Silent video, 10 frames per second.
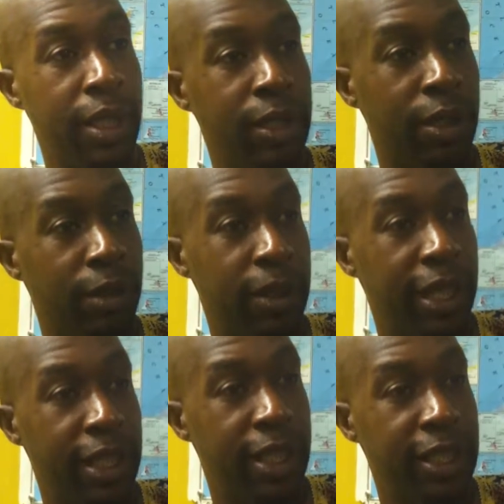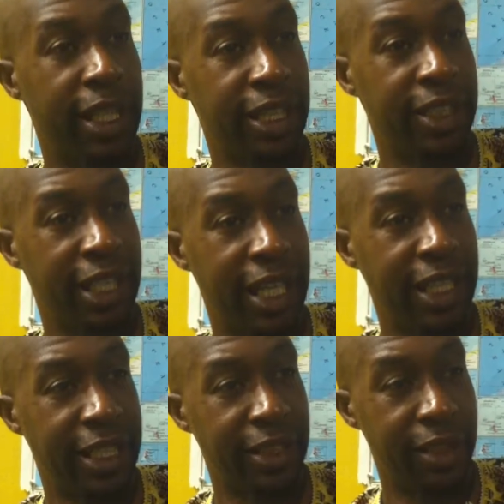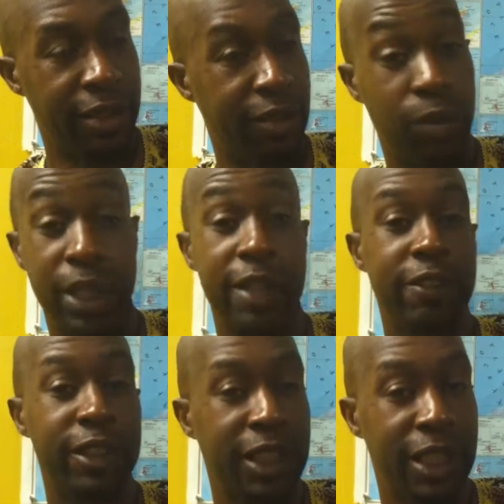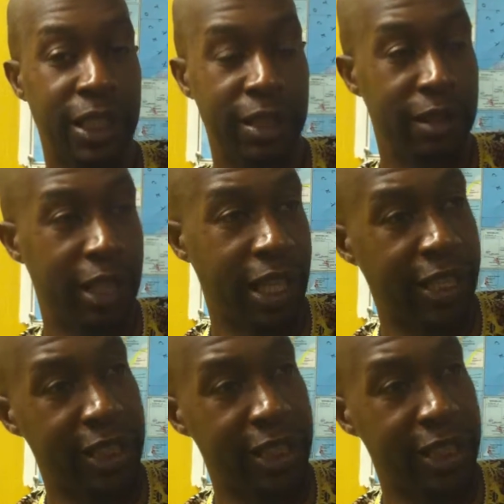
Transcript: and things of that nature, whatever is needed. Like I